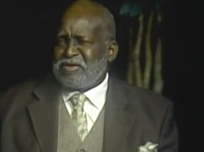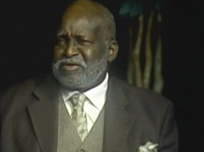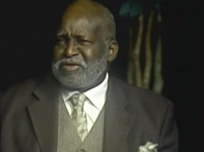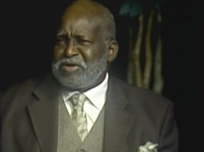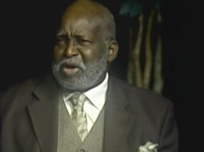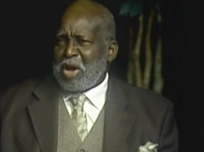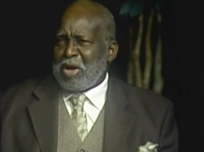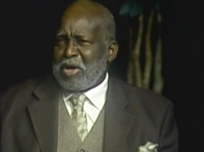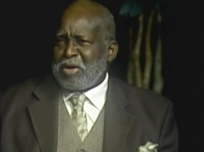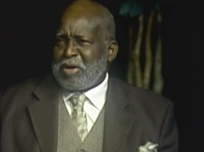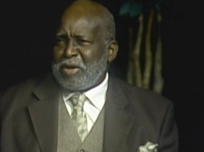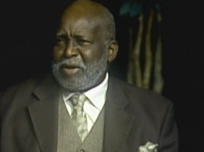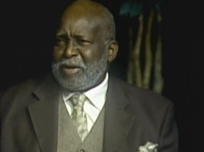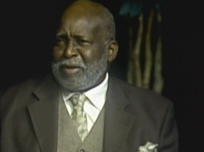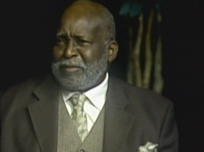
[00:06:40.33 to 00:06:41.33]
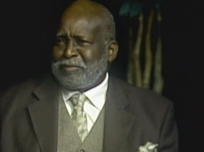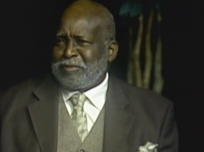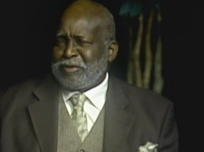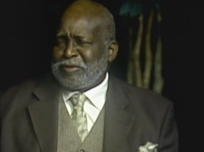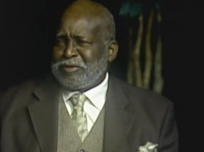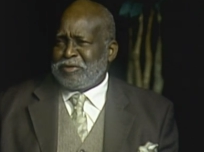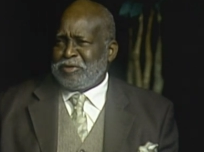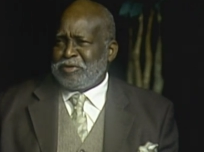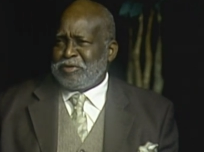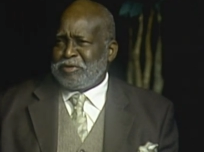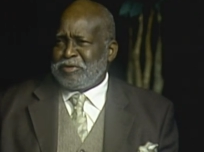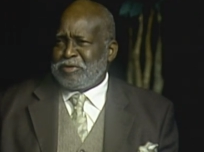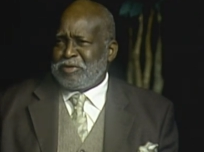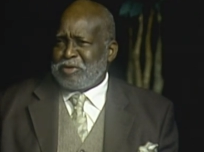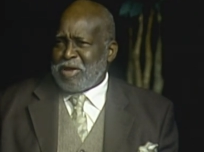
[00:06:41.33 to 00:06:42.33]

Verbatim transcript: Uh, uh, um, you, you,